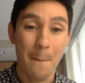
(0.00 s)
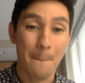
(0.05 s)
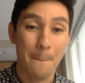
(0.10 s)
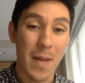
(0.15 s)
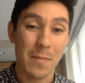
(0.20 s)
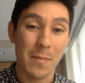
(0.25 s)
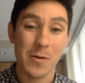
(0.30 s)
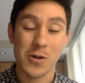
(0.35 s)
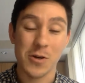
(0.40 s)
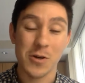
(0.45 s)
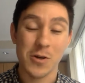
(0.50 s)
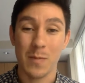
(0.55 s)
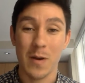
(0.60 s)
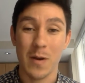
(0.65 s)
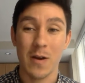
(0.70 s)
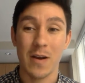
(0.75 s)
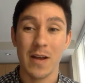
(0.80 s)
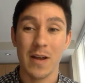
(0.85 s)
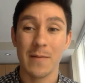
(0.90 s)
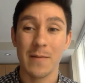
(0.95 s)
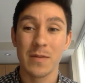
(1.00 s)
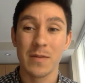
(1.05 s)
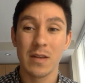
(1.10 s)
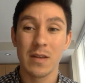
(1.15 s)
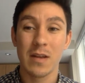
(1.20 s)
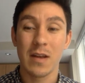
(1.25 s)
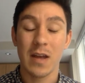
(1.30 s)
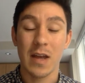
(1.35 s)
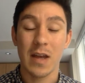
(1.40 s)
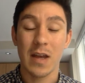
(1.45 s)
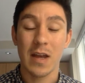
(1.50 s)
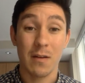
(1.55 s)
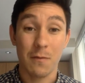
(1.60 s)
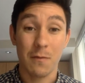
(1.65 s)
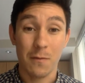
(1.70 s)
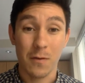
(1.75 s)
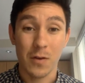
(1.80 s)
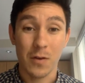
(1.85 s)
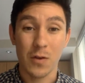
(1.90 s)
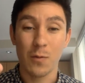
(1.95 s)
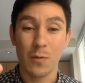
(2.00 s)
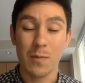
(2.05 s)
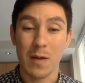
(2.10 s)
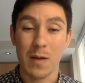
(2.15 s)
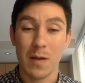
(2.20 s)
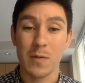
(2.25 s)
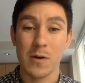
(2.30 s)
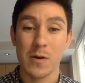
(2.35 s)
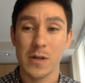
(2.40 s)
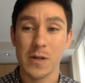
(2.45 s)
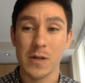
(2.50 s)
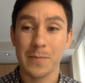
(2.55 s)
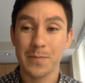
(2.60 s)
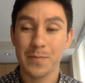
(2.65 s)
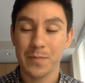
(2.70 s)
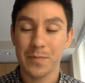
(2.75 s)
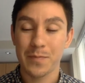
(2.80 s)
membership area uh, for you members.